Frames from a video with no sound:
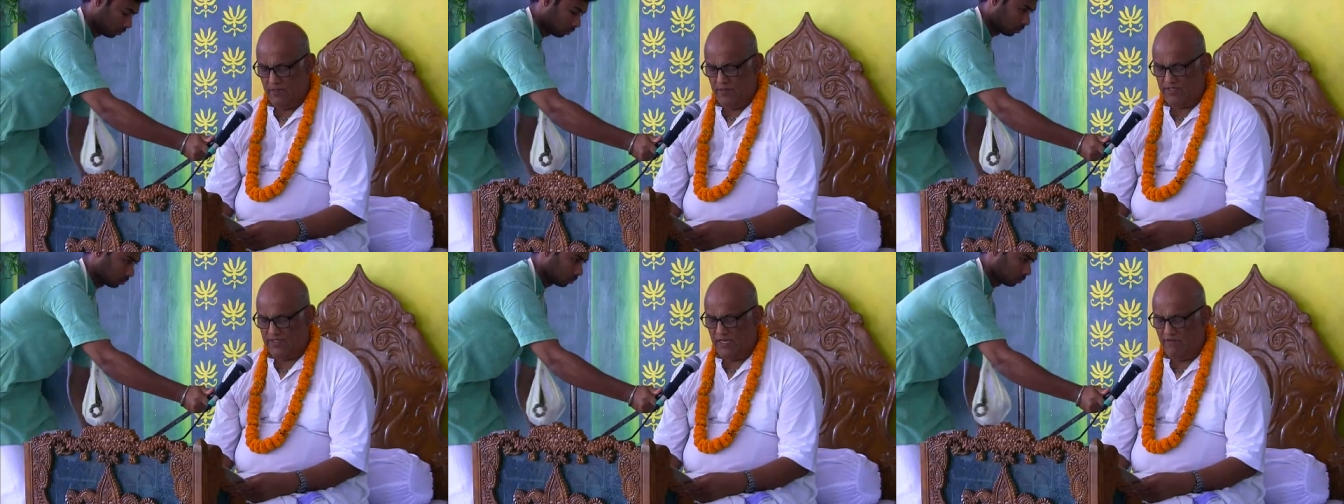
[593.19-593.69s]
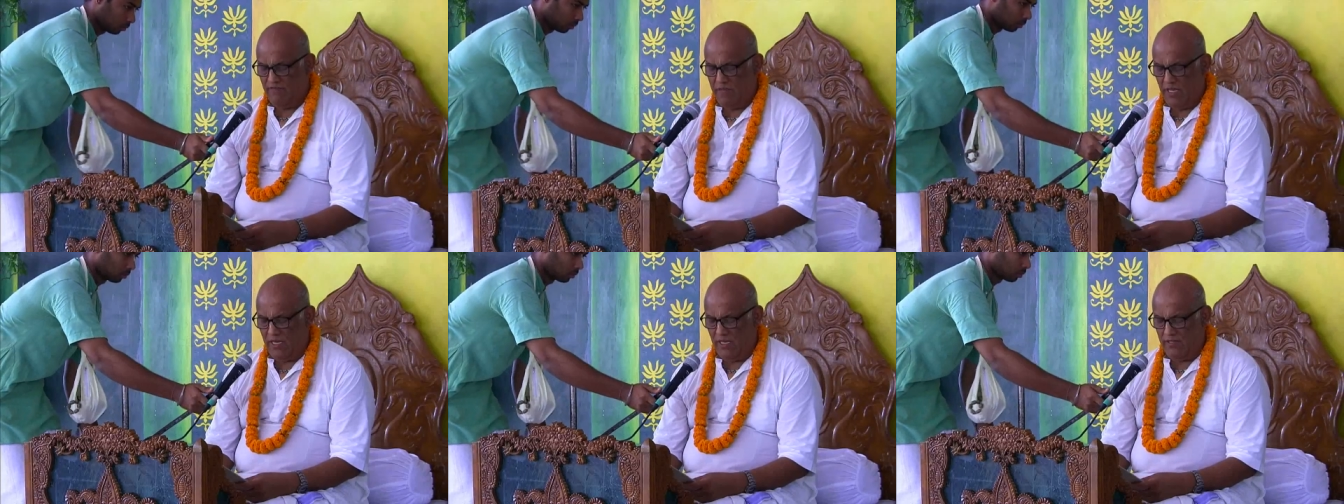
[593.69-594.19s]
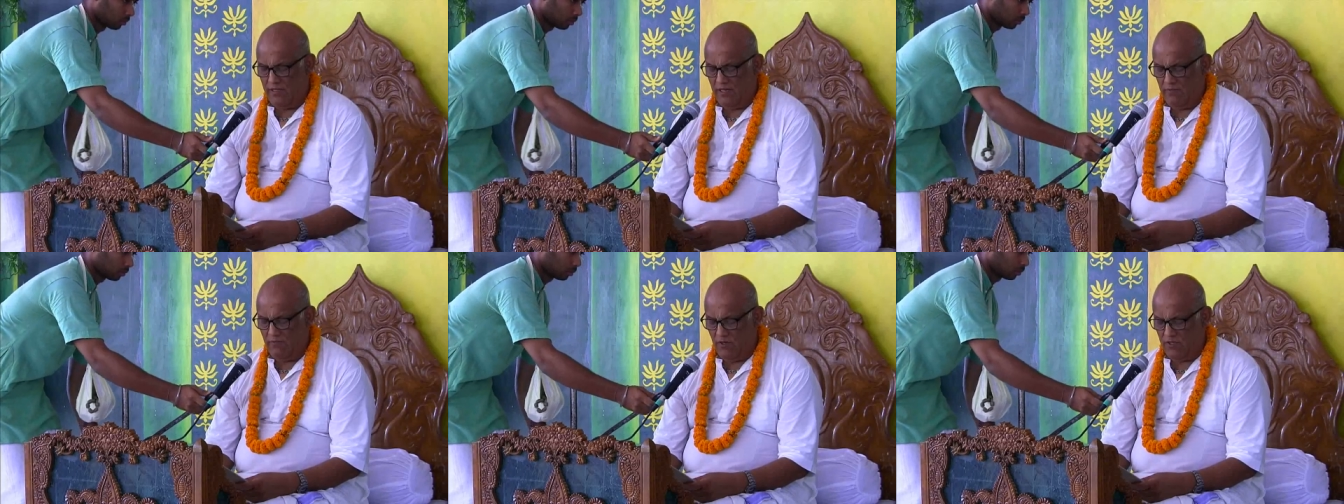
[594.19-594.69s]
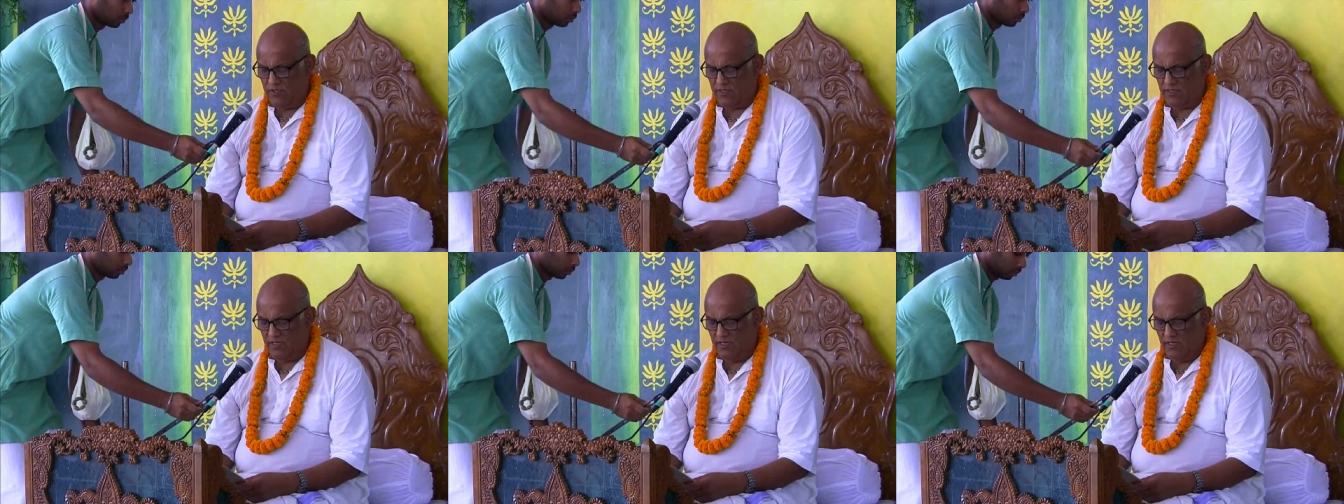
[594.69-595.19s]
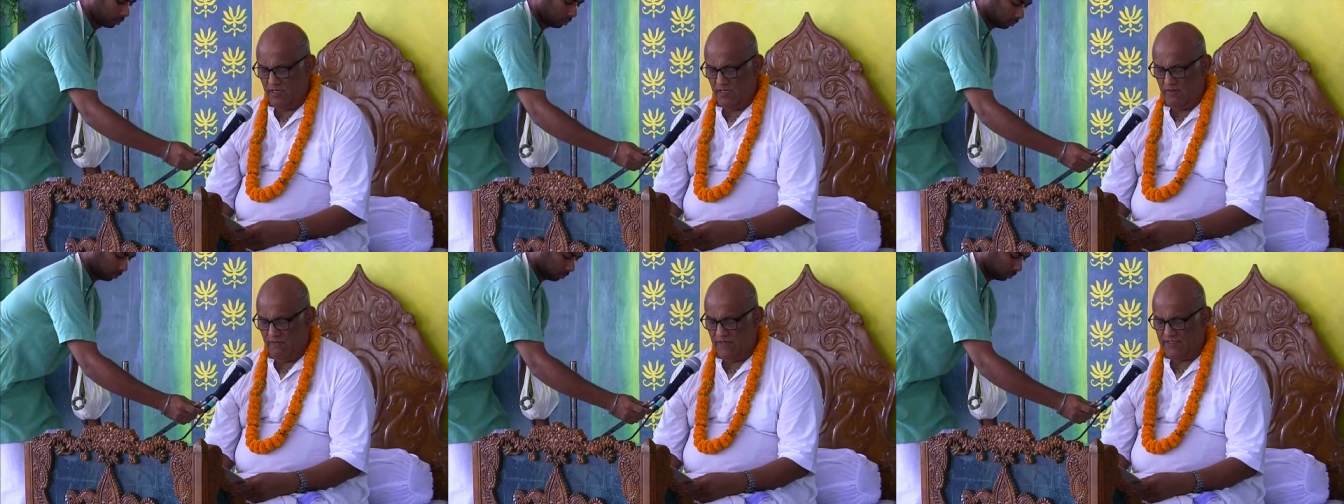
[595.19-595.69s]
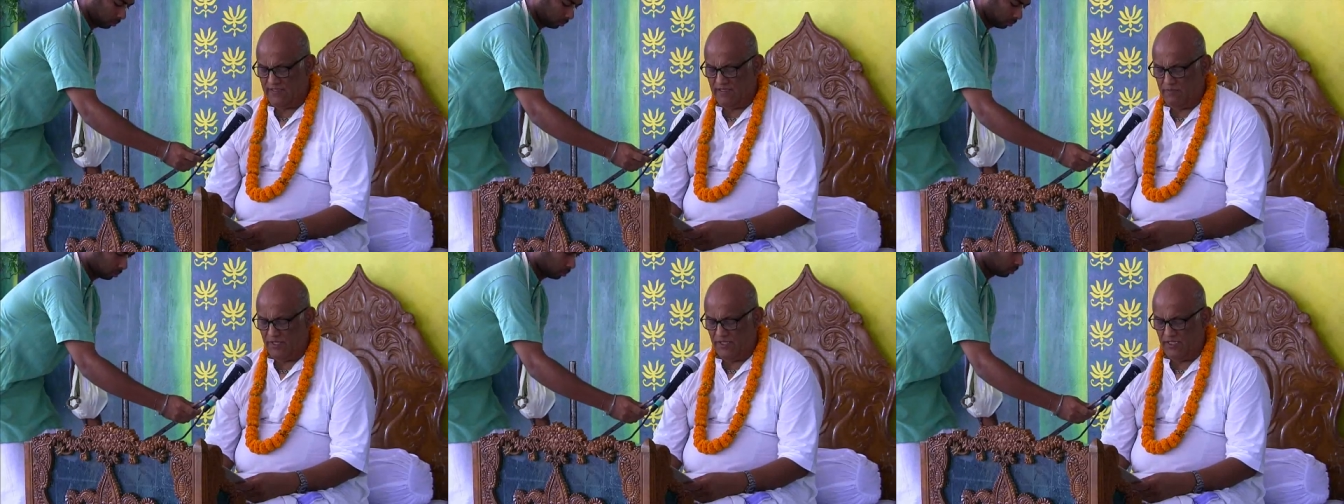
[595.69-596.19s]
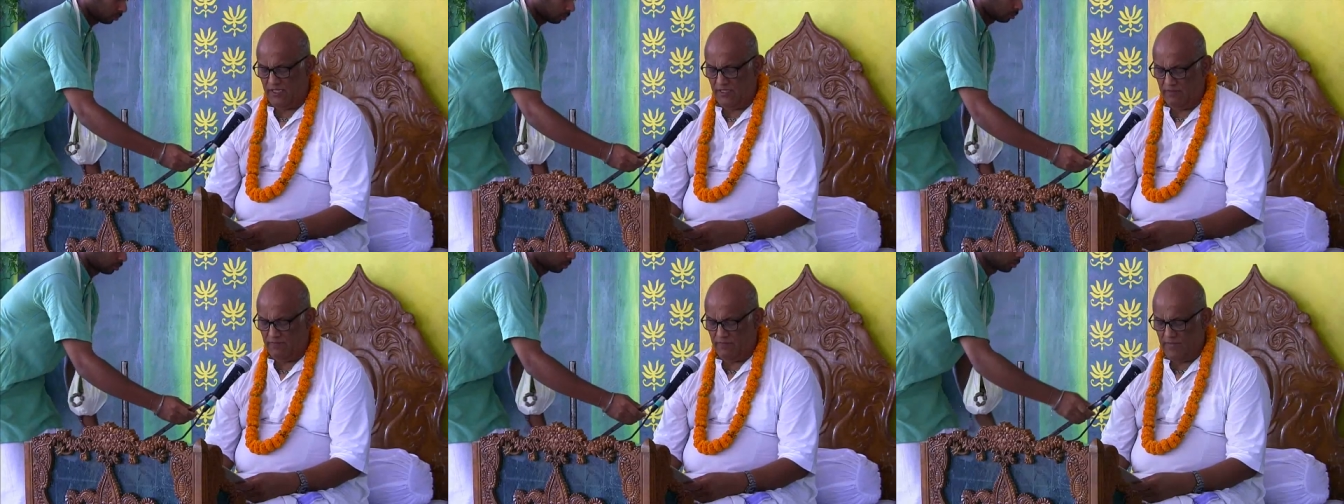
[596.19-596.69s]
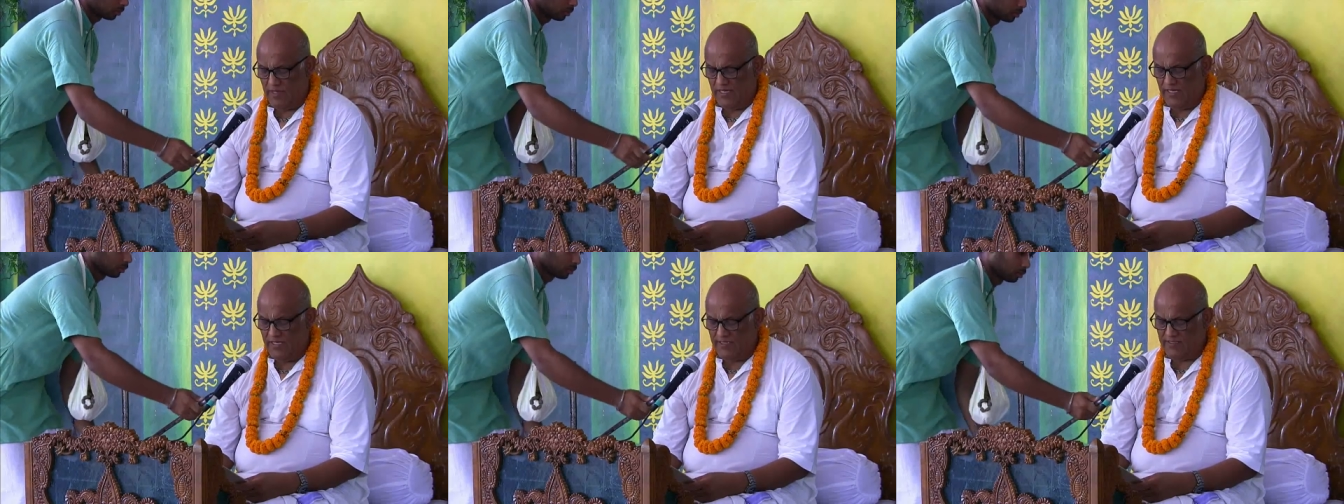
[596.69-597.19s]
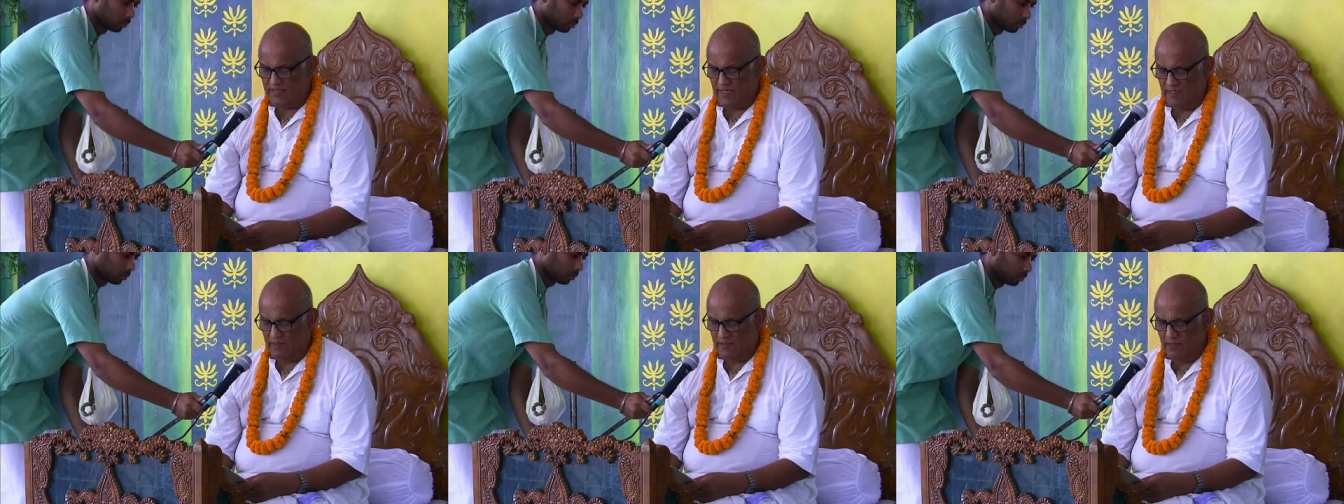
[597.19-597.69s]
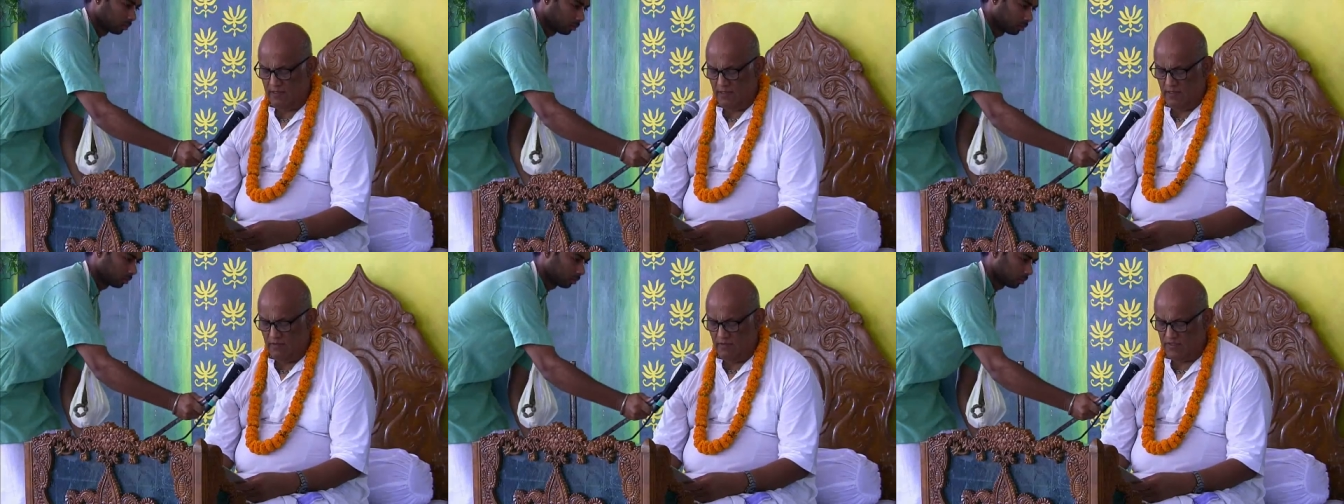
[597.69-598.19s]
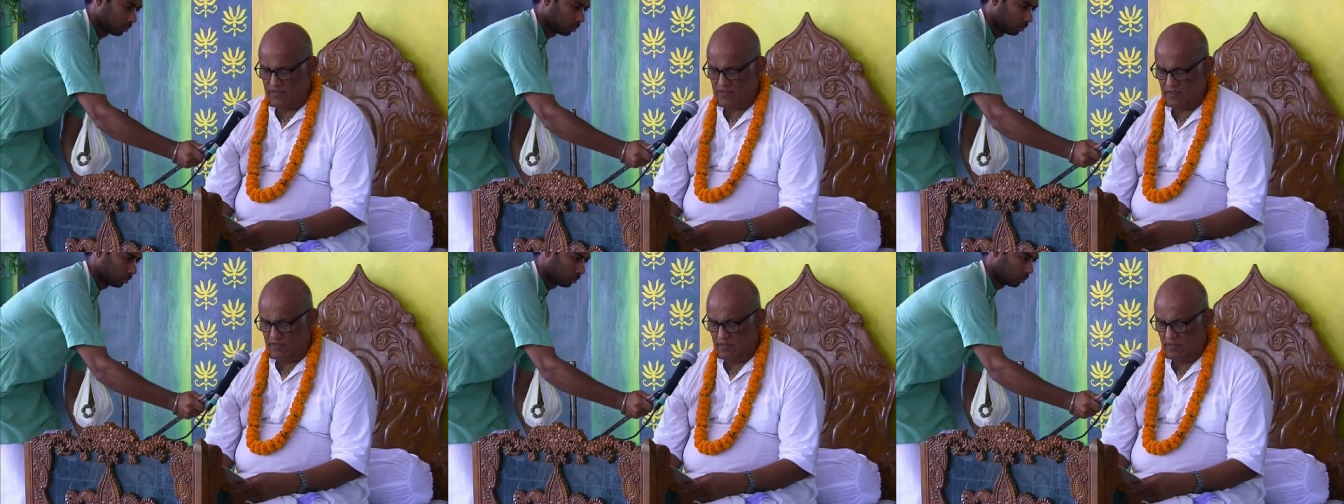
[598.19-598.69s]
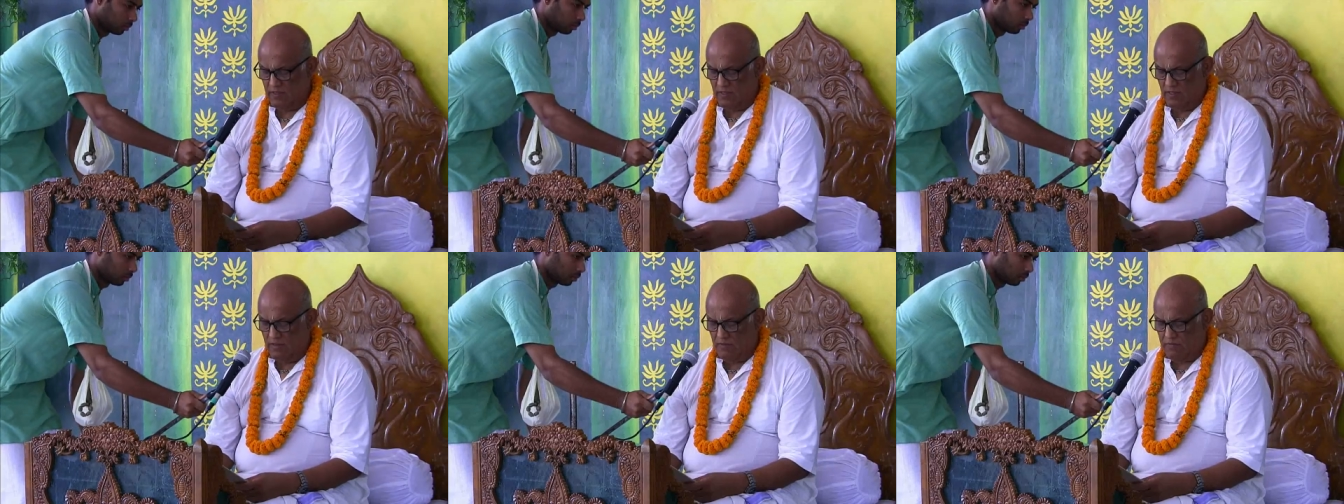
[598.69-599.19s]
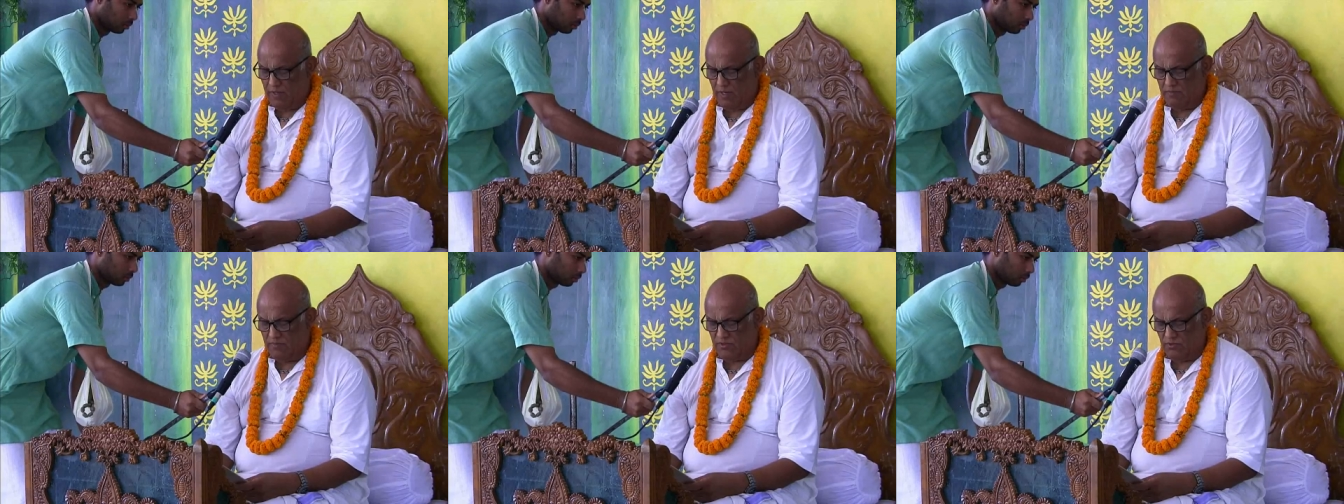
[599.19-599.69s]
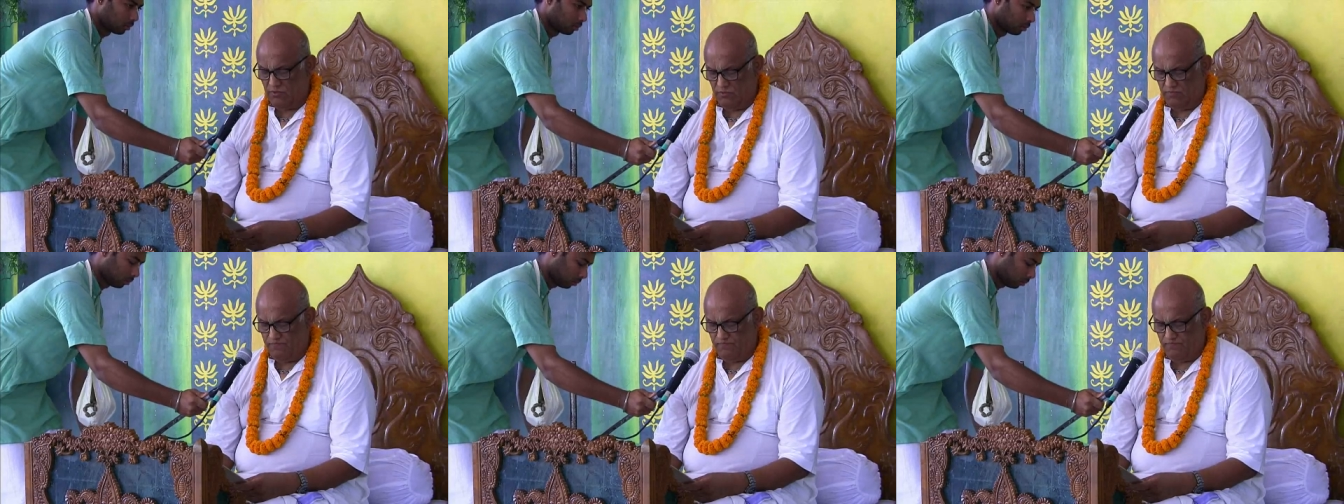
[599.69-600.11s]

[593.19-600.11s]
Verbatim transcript: The son of Bhalandan was Vatsapriti, and his son was Pramsu.